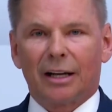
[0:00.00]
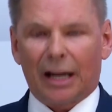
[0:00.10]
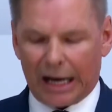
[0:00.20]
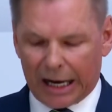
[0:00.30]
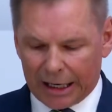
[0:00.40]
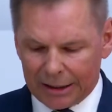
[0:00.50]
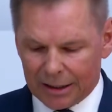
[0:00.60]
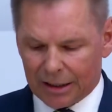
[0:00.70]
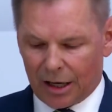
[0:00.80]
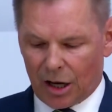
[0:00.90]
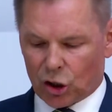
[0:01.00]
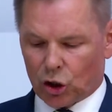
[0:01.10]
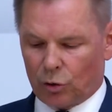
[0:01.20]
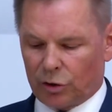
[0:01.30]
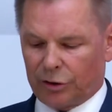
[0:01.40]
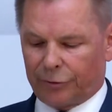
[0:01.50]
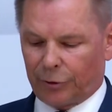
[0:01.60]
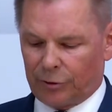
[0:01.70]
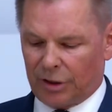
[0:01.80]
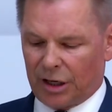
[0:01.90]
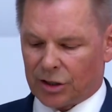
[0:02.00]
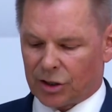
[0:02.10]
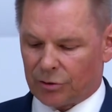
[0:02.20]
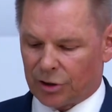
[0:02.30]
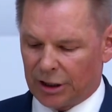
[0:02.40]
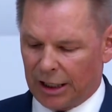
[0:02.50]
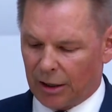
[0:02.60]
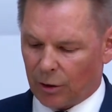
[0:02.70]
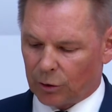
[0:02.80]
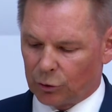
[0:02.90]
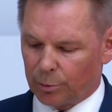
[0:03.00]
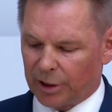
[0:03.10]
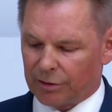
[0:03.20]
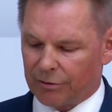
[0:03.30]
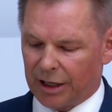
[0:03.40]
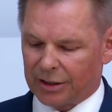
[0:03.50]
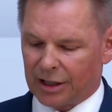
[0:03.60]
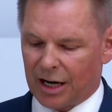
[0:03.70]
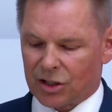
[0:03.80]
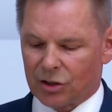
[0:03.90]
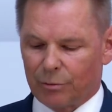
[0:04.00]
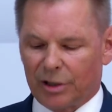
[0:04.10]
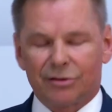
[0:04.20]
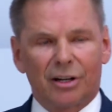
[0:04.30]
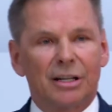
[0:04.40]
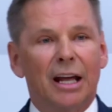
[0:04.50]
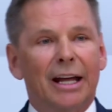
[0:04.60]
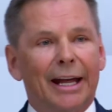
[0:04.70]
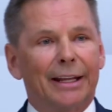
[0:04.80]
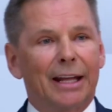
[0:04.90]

and assure the full socially economic reintegration of veterans and